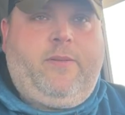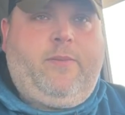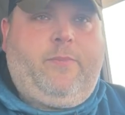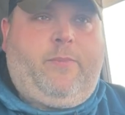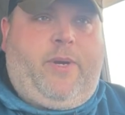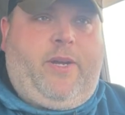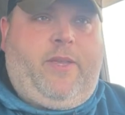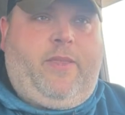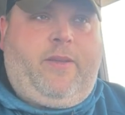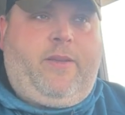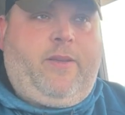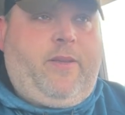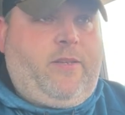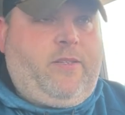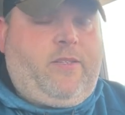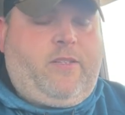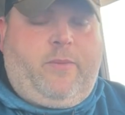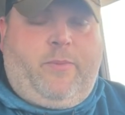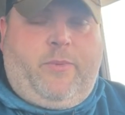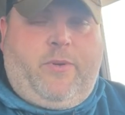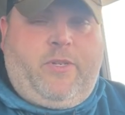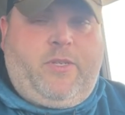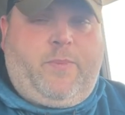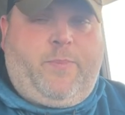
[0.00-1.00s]
By the
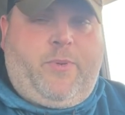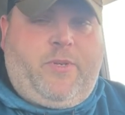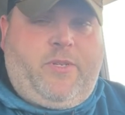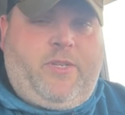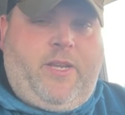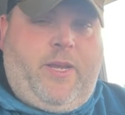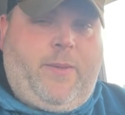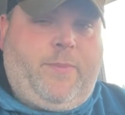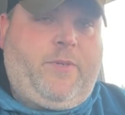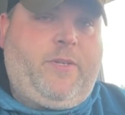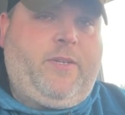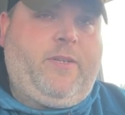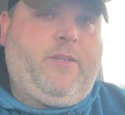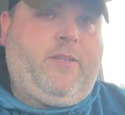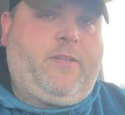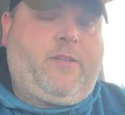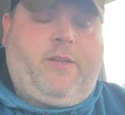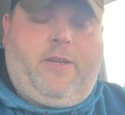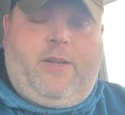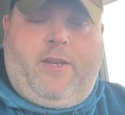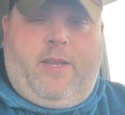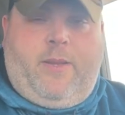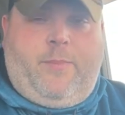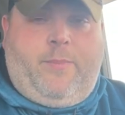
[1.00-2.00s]
customer's perception, it's
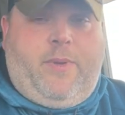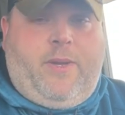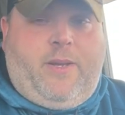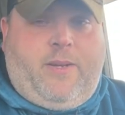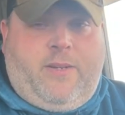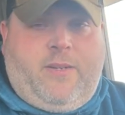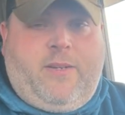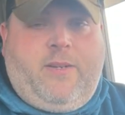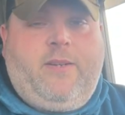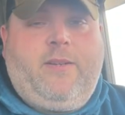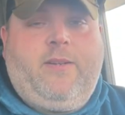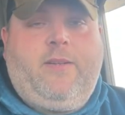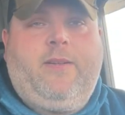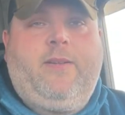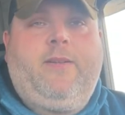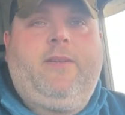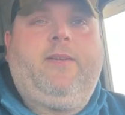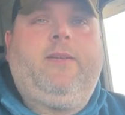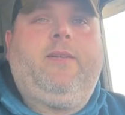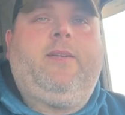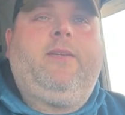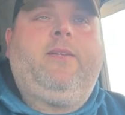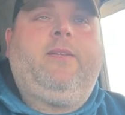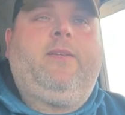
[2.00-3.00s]
going to get better.
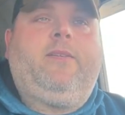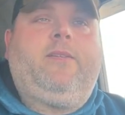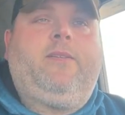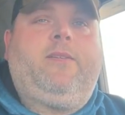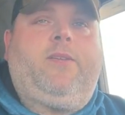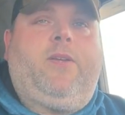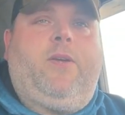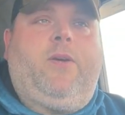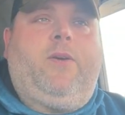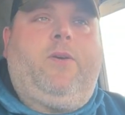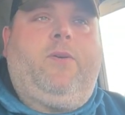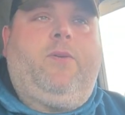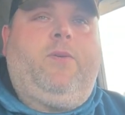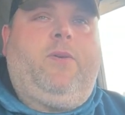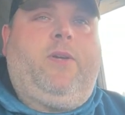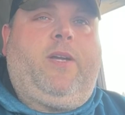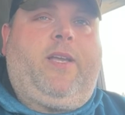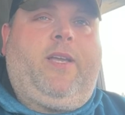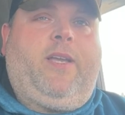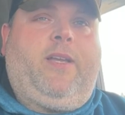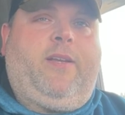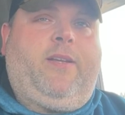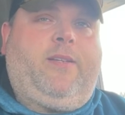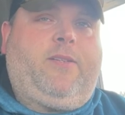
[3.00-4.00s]
So
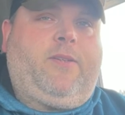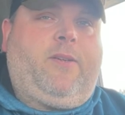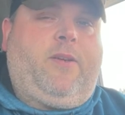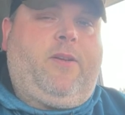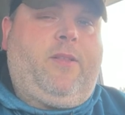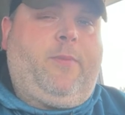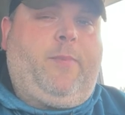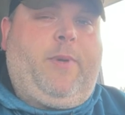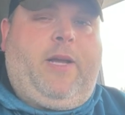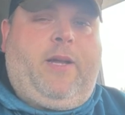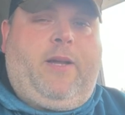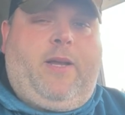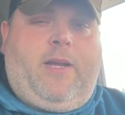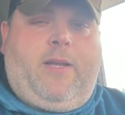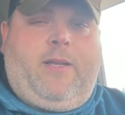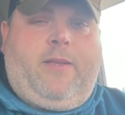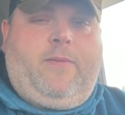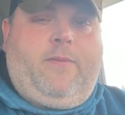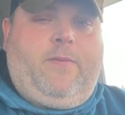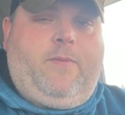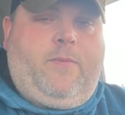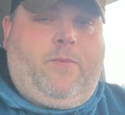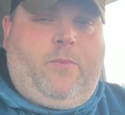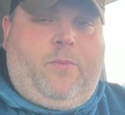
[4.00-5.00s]
again, it's all about
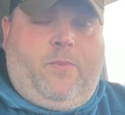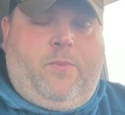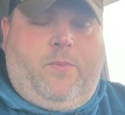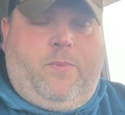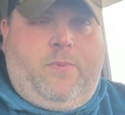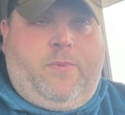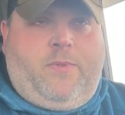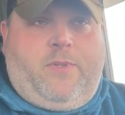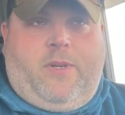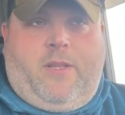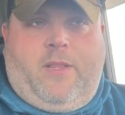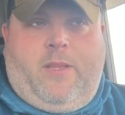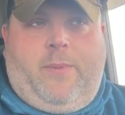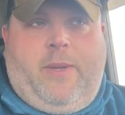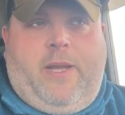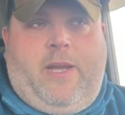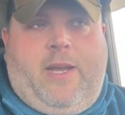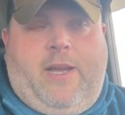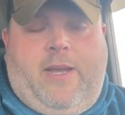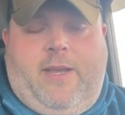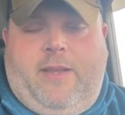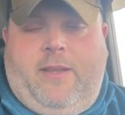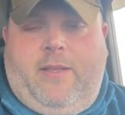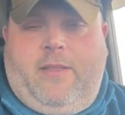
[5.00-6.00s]

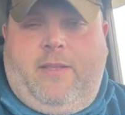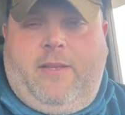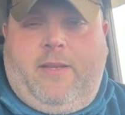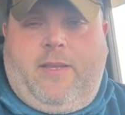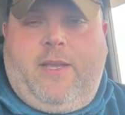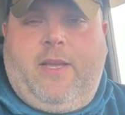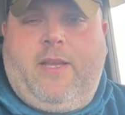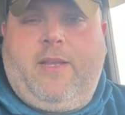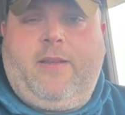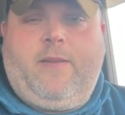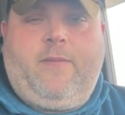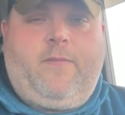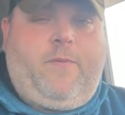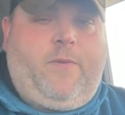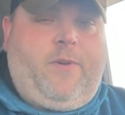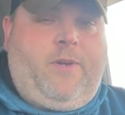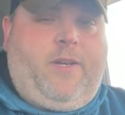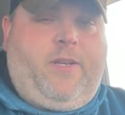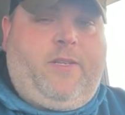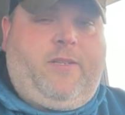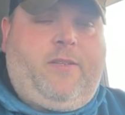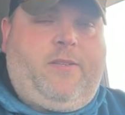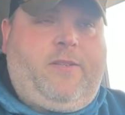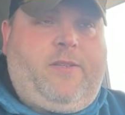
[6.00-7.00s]
how you look at it. For
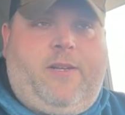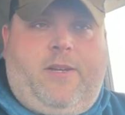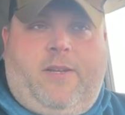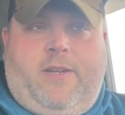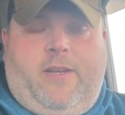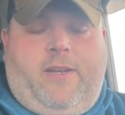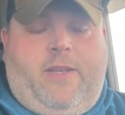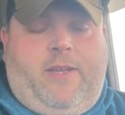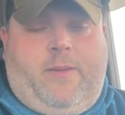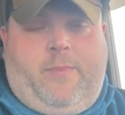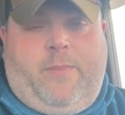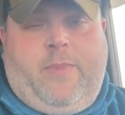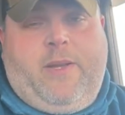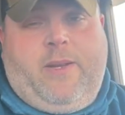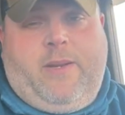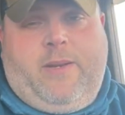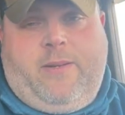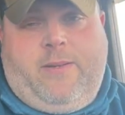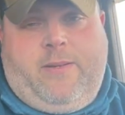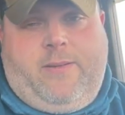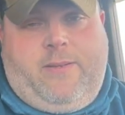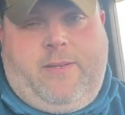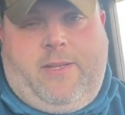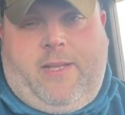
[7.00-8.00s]
us, it's not going to get
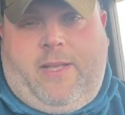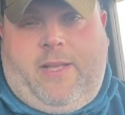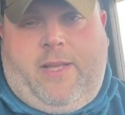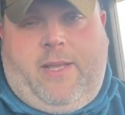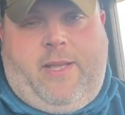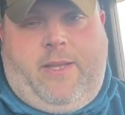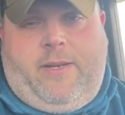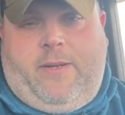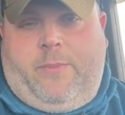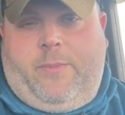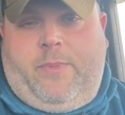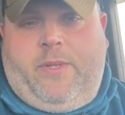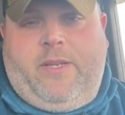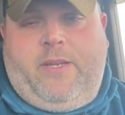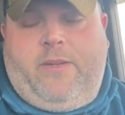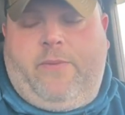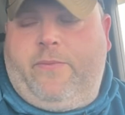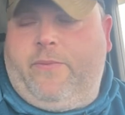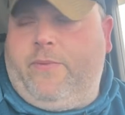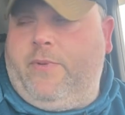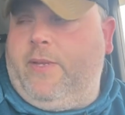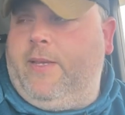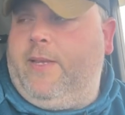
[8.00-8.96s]
better, I don't believe.